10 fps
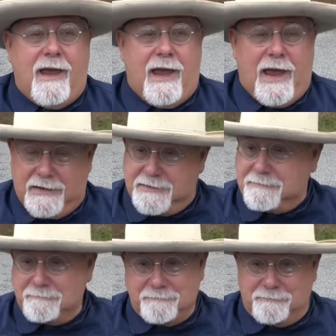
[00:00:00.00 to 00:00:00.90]

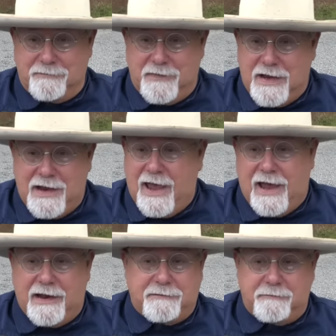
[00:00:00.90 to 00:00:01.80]
And he
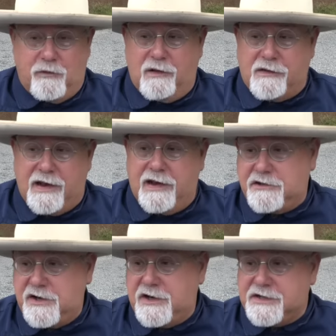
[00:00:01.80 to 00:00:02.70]
had really an
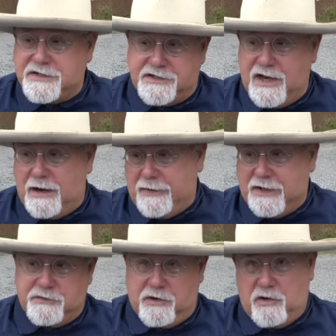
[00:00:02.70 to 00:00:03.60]
ingenious design,
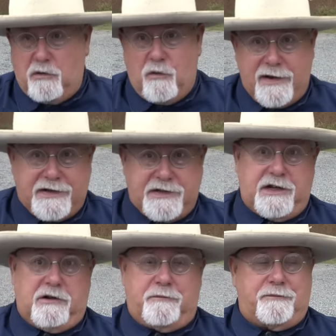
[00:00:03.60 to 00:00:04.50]
because what Colt wanted
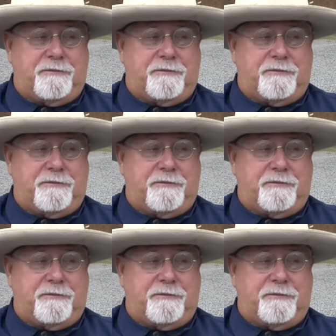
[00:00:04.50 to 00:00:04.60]
to do,